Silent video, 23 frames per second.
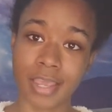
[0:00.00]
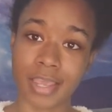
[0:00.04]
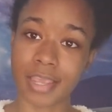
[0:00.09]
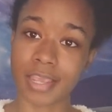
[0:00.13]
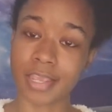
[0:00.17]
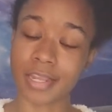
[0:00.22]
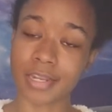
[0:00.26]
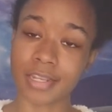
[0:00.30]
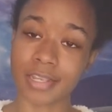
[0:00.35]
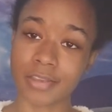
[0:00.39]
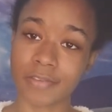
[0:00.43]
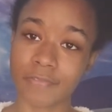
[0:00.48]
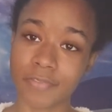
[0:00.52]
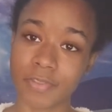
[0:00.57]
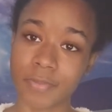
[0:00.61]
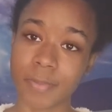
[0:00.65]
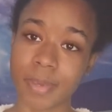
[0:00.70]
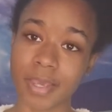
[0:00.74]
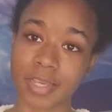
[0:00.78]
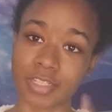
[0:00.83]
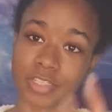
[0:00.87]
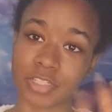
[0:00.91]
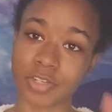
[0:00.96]
any of the
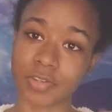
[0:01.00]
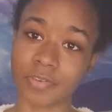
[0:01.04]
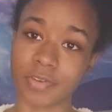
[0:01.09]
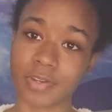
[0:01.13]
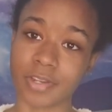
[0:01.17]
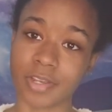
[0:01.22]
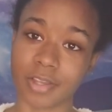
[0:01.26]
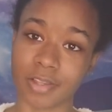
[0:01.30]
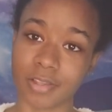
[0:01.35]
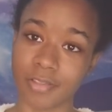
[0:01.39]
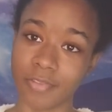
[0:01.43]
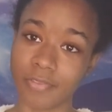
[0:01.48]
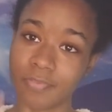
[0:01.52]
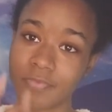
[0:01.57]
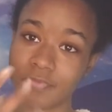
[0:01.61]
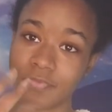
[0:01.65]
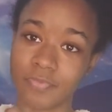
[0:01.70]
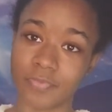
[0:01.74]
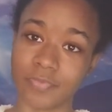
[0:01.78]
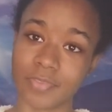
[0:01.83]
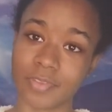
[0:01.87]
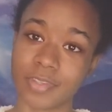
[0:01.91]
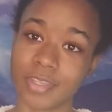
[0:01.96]
bacteria
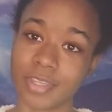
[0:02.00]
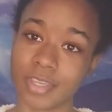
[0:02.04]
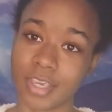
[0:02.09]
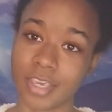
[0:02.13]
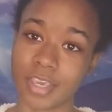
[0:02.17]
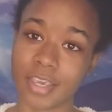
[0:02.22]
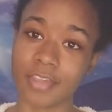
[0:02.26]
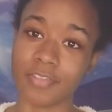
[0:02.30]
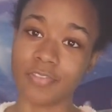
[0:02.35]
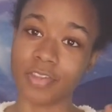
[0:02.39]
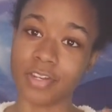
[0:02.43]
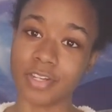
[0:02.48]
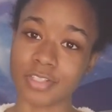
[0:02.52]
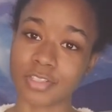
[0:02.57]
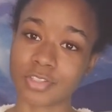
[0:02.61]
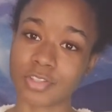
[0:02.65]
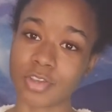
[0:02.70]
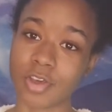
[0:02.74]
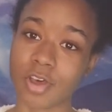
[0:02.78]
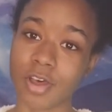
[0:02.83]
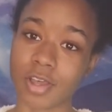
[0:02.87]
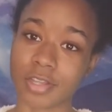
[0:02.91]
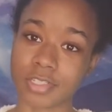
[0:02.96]
that is
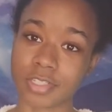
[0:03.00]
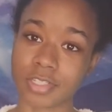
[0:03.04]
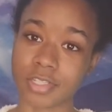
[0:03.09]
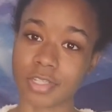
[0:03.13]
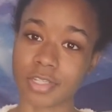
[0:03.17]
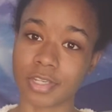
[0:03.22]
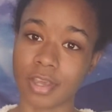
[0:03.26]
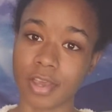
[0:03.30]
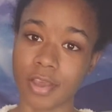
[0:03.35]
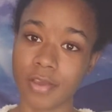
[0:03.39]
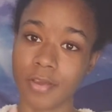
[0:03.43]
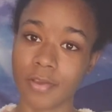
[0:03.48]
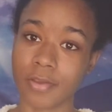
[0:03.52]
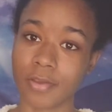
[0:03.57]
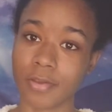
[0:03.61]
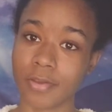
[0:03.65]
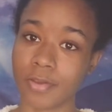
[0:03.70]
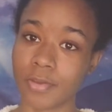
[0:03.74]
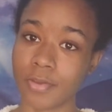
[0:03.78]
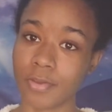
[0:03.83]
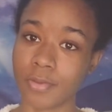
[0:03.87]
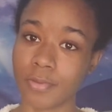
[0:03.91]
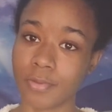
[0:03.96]
causing
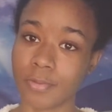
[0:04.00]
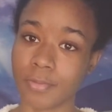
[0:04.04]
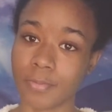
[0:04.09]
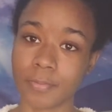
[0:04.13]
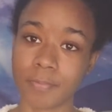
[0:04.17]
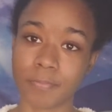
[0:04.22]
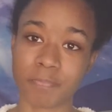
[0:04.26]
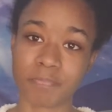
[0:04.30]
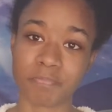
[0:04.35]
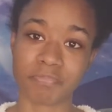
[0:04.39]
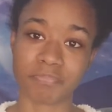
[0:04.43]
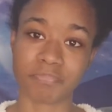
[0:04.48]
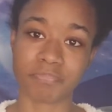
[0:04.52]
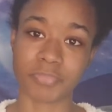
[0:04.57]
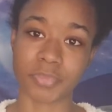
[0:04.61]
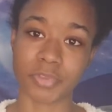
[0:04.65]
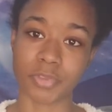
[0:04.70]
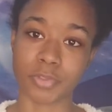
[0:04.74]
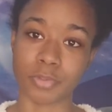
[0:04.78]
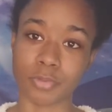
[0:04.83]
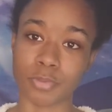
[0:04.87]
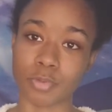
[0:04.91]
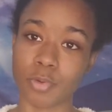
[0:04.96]

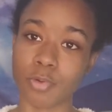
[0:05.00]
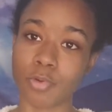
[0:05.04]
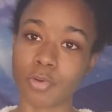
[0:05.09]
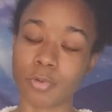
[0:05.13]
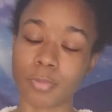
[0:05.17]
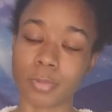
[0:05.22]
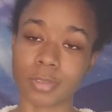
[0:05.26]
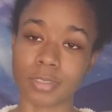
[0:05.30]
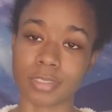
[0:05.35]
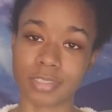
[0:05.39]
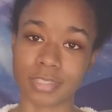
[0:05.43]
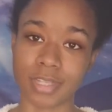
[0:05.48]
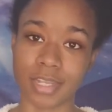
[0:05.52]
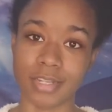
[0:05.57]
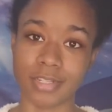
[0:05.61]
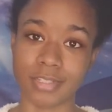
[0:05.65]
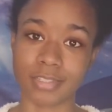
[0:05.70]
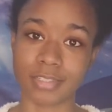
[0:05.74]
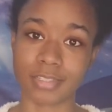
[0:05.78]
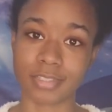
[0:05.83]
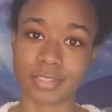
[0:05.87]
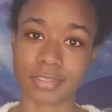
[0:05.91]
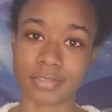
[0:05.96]
those horrible
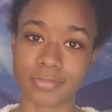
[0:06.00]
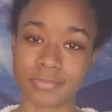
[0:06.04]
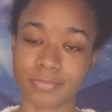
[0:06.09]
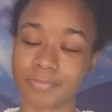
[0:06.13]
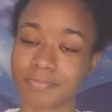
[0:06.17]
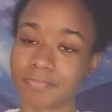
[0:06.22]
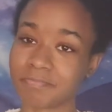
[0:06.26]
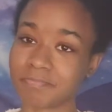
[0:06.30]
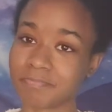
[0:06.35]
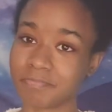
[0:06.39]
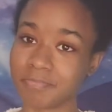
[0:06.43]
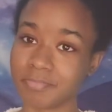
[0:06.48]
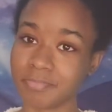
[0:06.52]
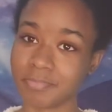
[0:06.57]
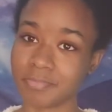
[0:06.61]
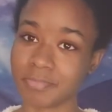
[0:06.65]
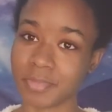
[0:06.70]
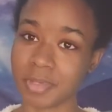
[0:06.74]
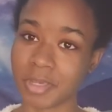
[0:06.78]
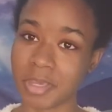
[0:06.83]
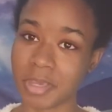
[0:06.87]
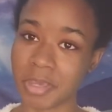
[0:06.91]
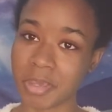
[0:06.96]
scents
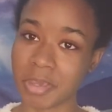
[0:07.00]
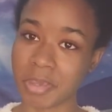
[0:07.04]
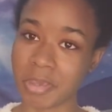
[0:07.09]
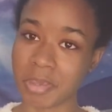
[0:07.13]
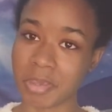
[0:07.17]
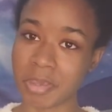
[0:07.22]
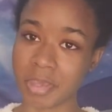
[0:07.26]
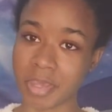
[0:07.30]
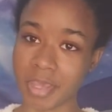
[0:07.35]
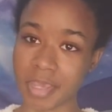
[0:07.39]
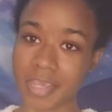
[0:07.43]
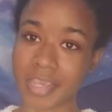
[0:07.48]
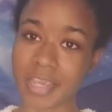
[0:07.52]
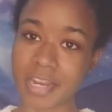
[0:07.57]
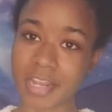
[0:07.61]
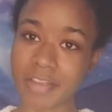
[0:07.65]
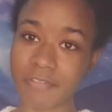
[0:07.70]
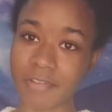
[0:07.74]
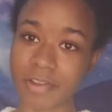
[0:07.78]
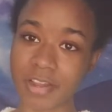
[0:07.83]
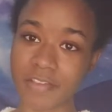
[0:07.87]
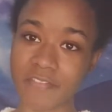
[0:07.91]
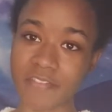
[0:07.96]
and
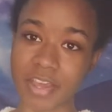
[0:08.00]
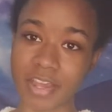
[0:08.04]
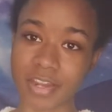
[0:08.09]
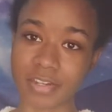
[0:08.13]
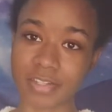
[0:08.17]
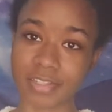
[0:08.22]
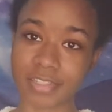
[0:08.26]
getting rid of it.